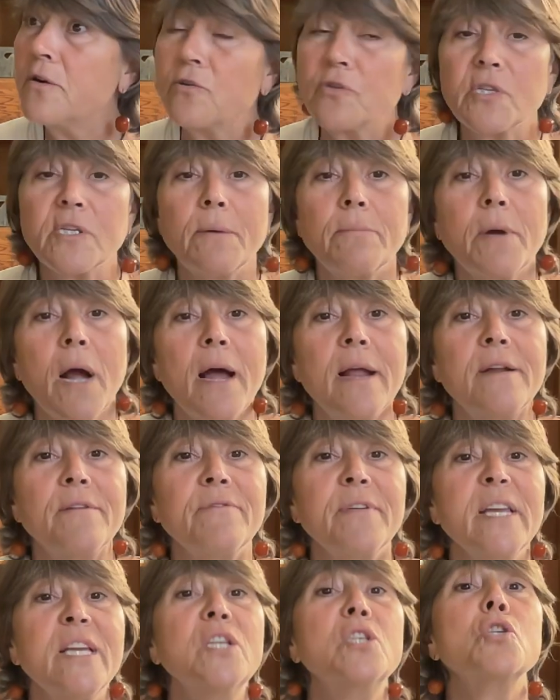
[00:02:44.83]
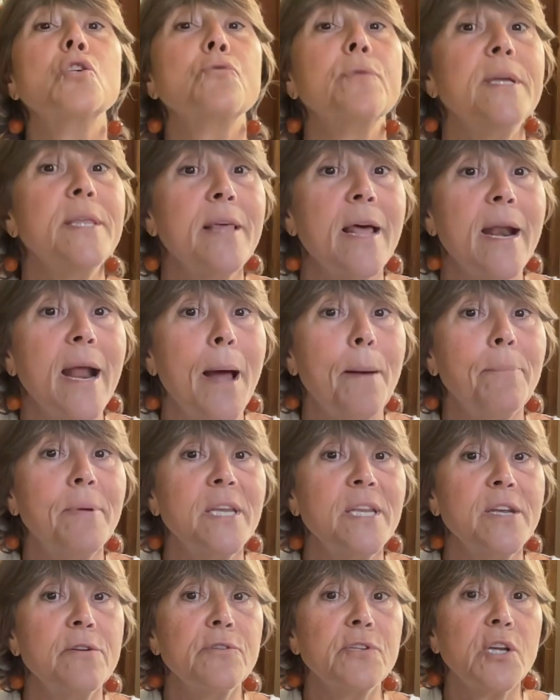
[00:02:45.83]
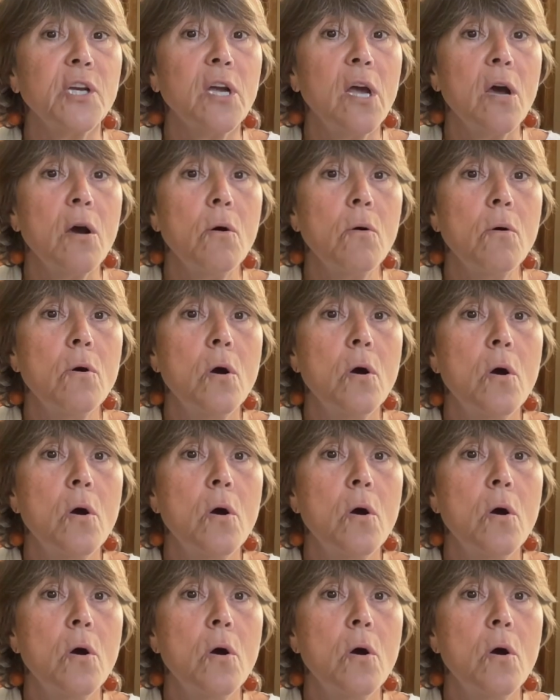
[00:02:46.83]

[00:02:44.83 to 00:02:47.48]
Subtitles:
or some kind of injury that happened years ago,